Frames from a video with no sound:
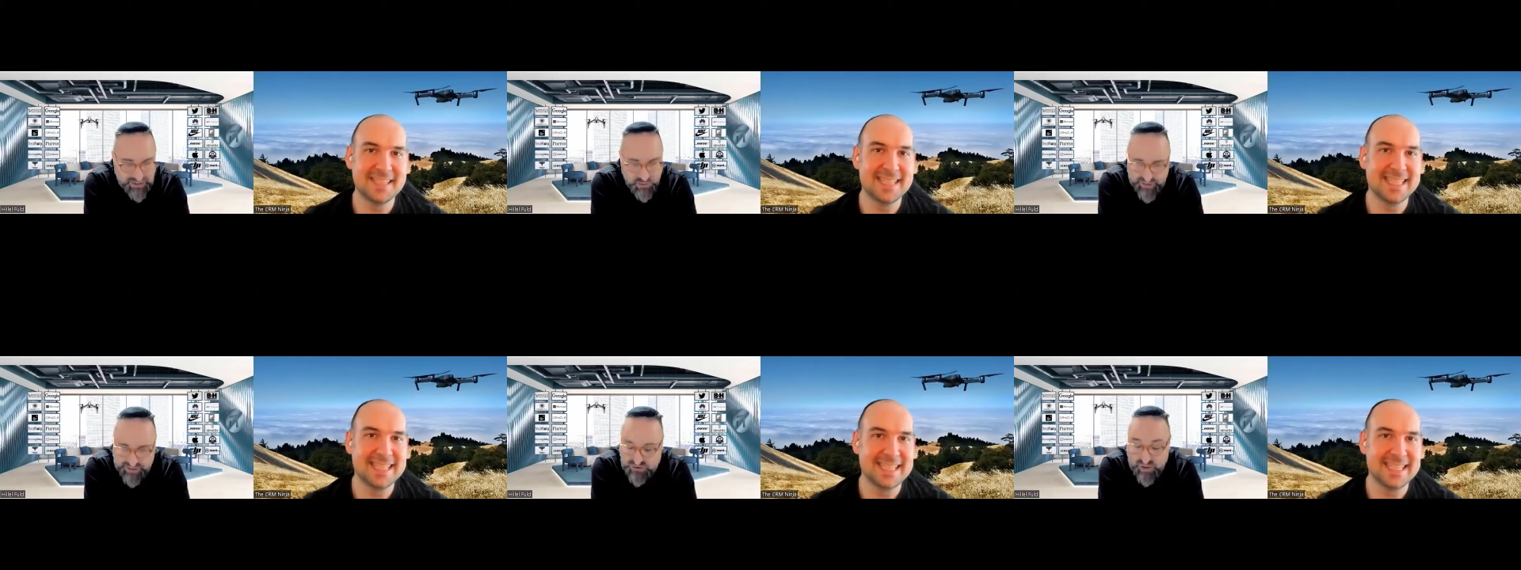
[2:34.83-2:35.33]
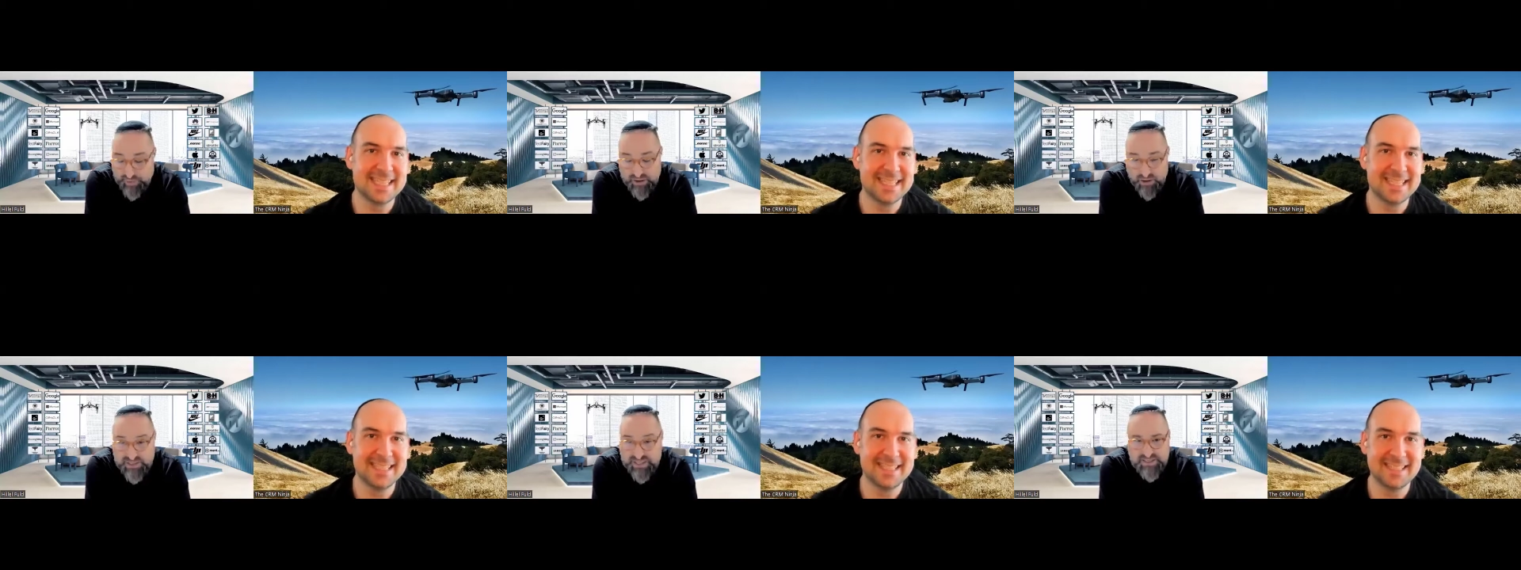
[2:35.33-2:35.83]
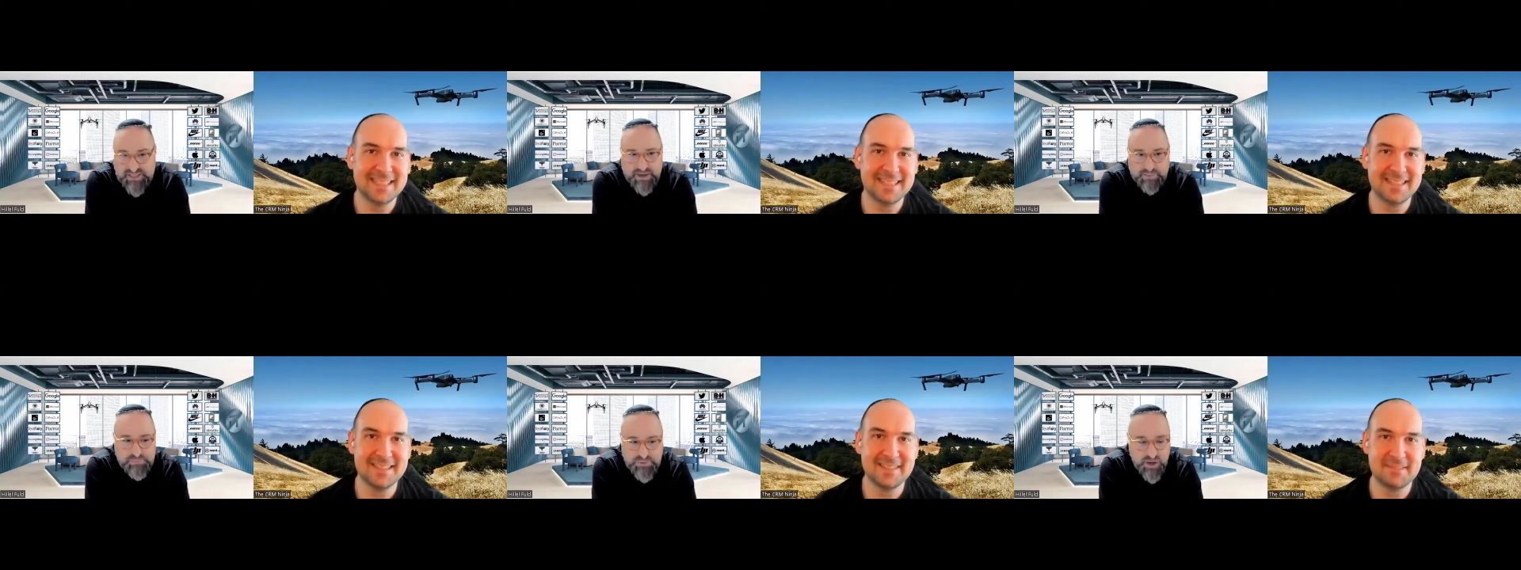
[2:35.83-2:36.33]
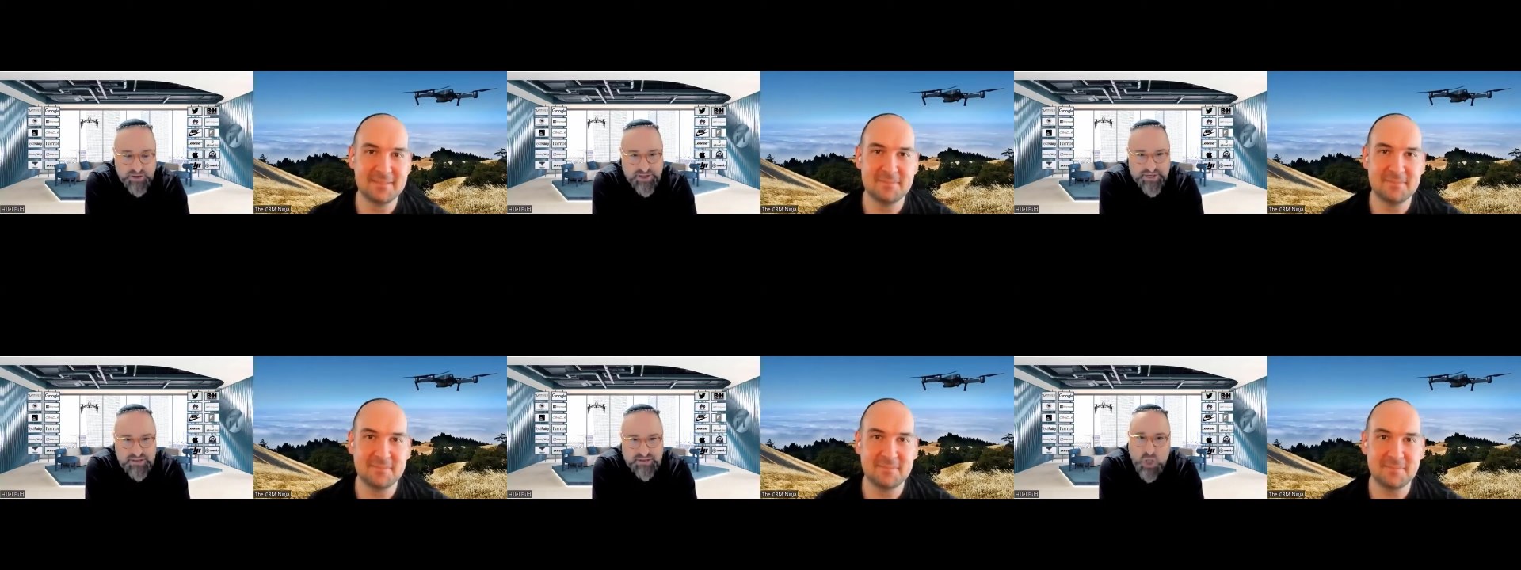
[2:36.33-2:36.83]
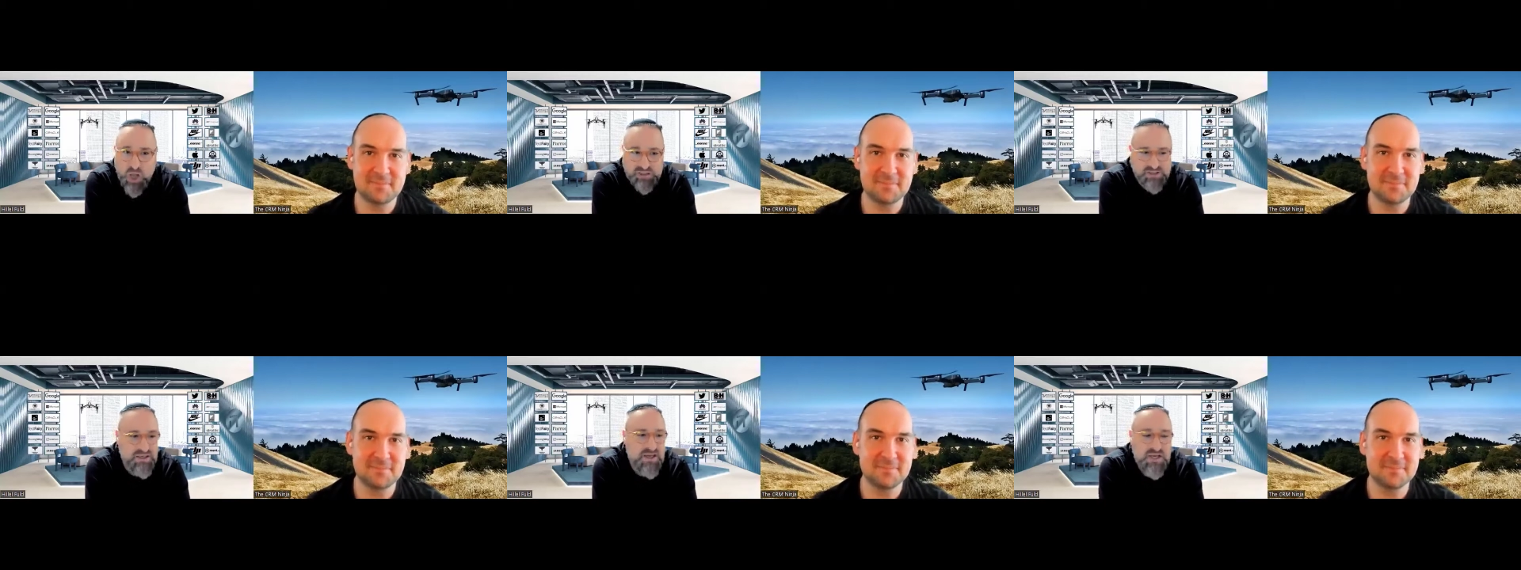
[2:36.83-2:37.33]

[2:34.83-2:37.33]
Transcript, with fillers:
Speaker 1: away. So I'm like, all right, that's it. I'm done. Like it's lost.